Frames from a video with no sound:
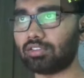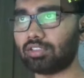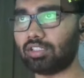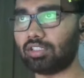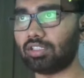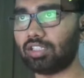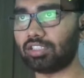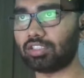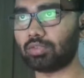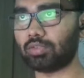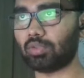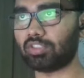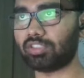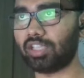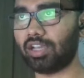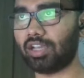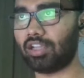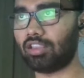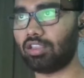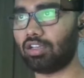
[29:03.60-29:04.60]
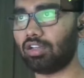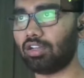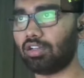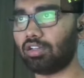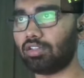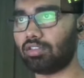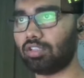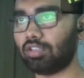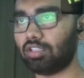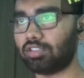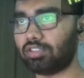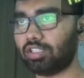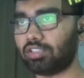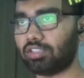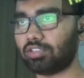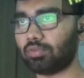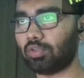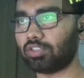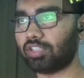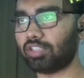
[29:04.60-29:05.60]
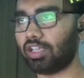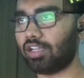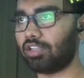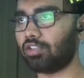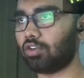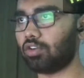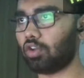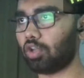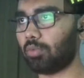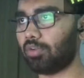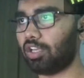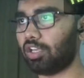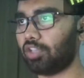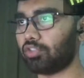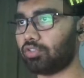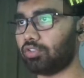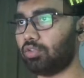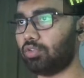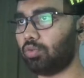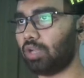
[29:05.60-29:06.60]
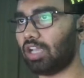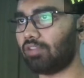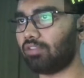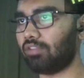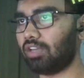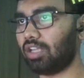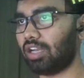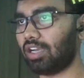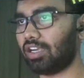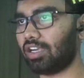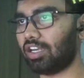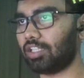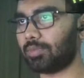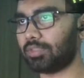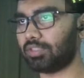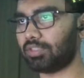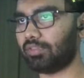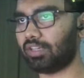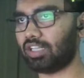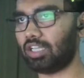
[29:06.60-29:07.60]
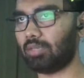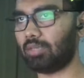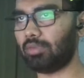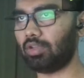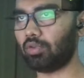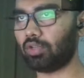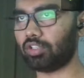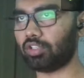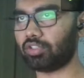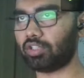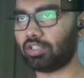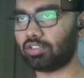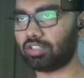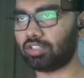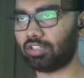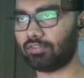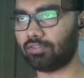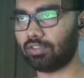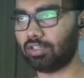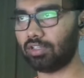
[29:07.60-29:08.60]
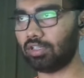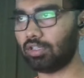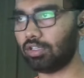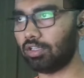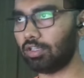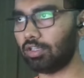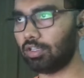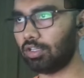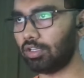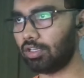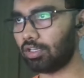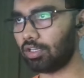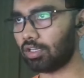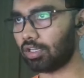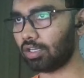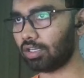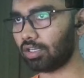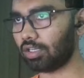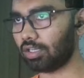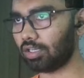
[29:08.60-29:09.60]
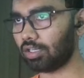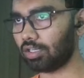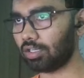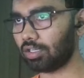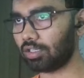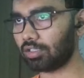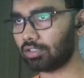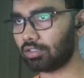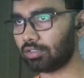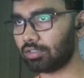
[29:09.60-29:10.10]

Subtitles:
this is what's there in this is what's there in the documentation. You have a directory specific DB location and stuff. Uh,